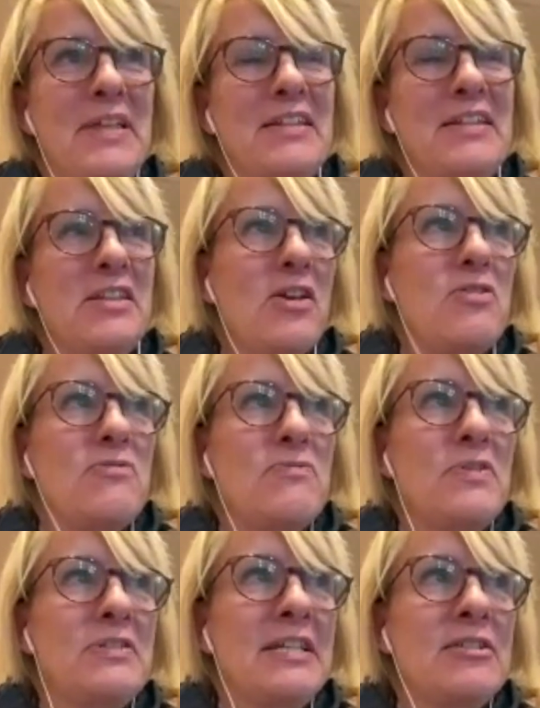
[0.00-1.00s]

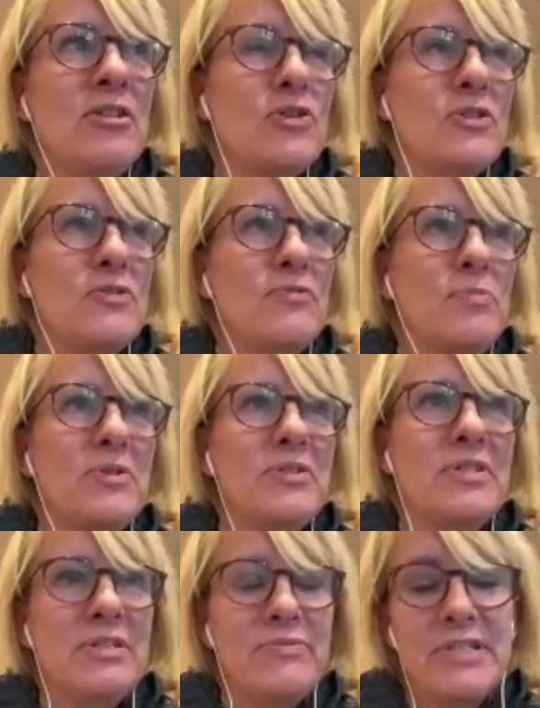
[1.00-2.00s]
there's lots of
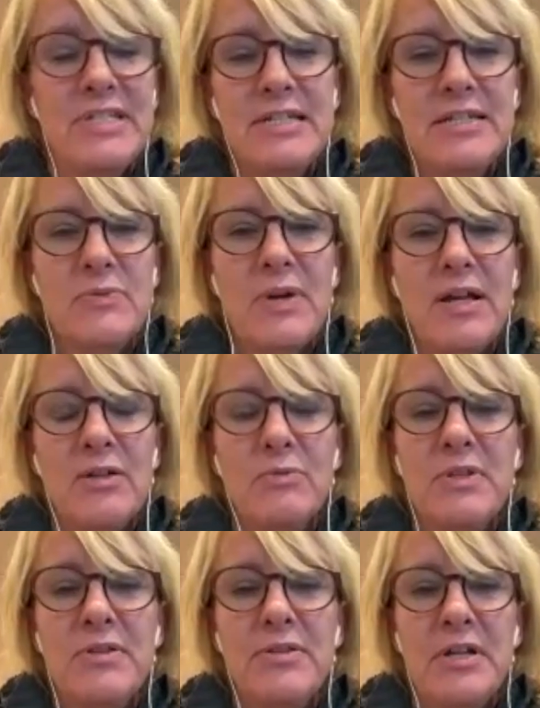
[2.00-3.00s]
positivity as well with